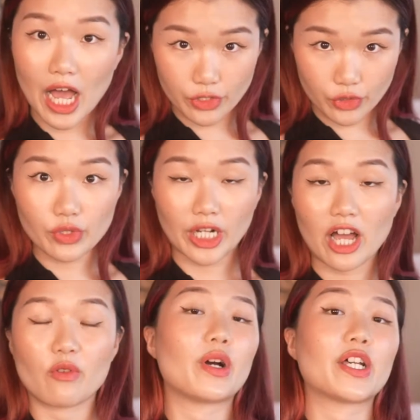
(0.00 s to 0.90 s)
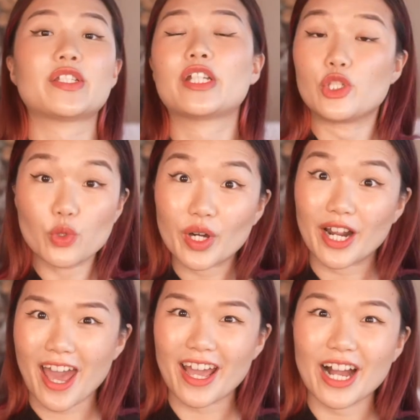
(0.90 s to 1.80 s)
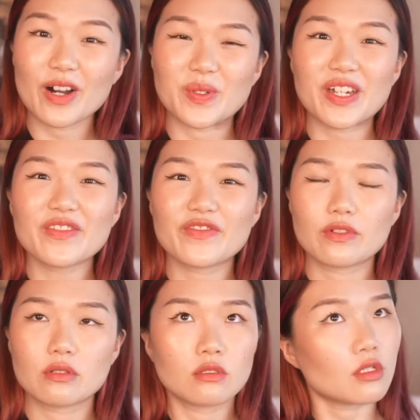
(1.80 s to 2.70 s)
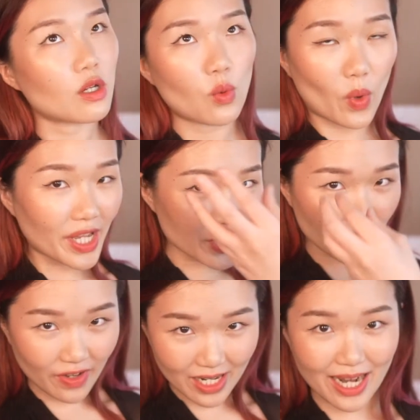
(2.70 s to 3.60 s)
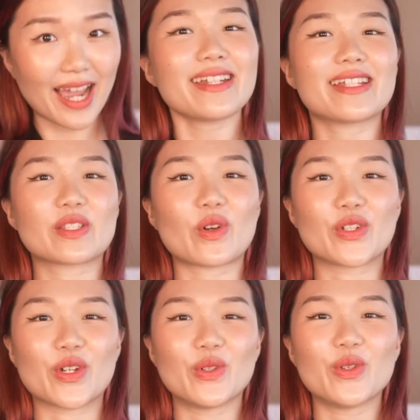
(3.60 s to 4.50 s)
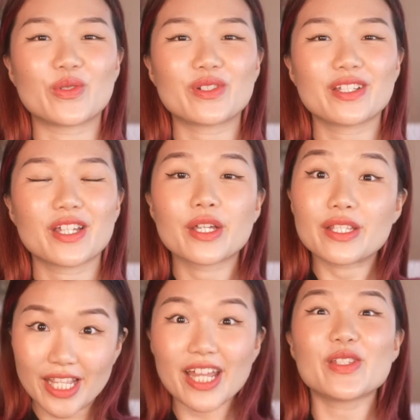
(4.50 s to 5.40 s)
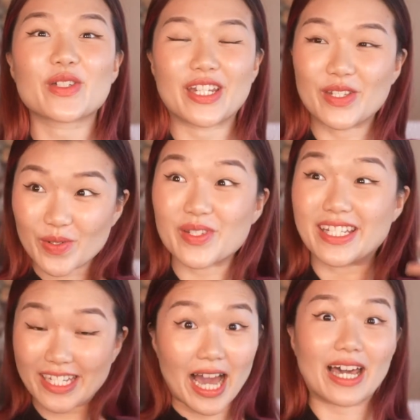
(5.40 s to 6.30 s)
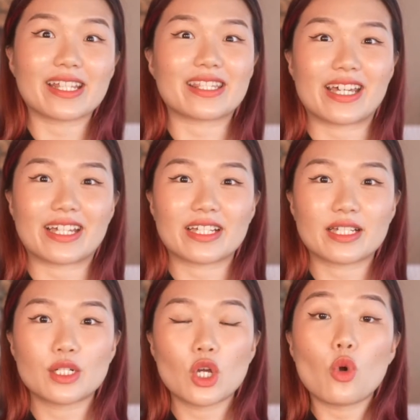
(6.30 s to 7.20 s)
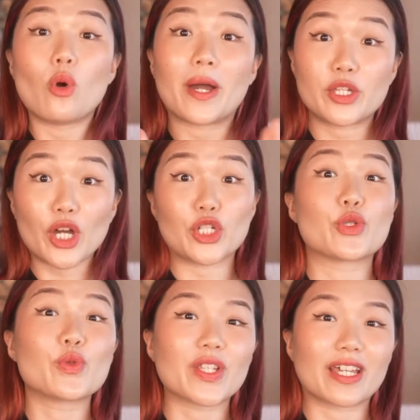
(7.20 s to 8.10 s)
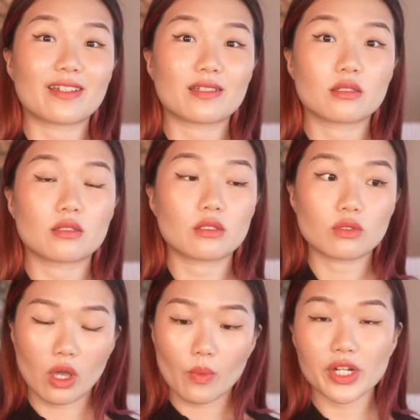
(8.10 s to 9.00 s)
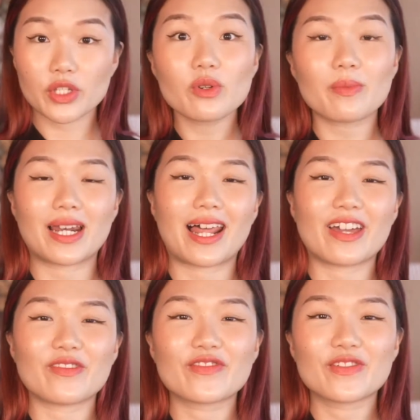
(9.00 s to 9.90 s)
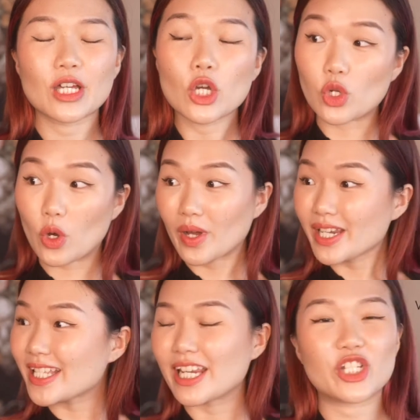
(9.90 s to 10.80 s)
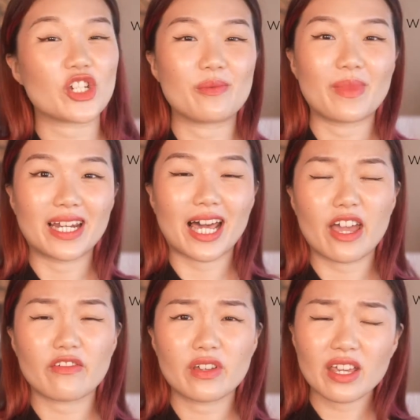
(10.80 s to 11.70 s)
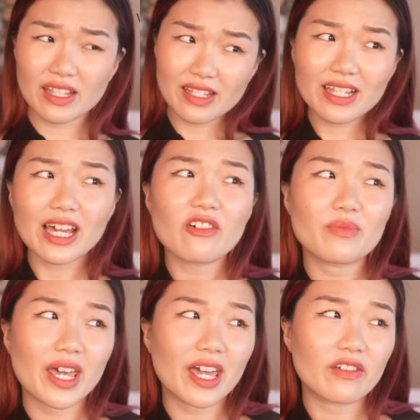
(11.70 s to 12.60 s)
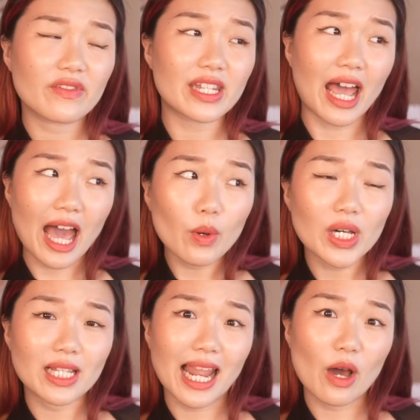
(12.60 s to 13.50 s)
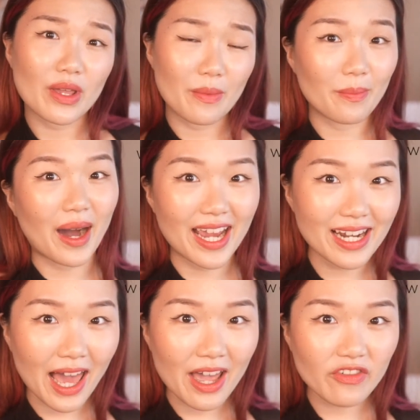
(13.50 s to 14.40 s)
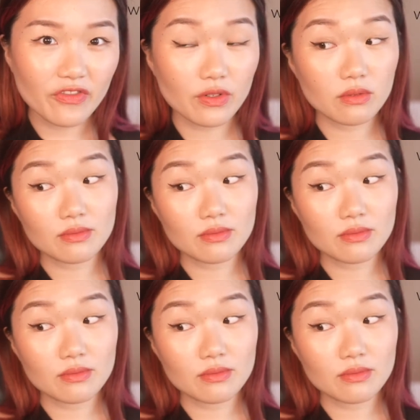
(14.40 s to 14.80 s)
you the kind of person that you want to hang out with? Once you've aligned this on your own, then you can do the other thing, whereby you are choosing, do I want you in my life? Do I want this energy in my life? Is this the kind of behavior that I will allow in my life?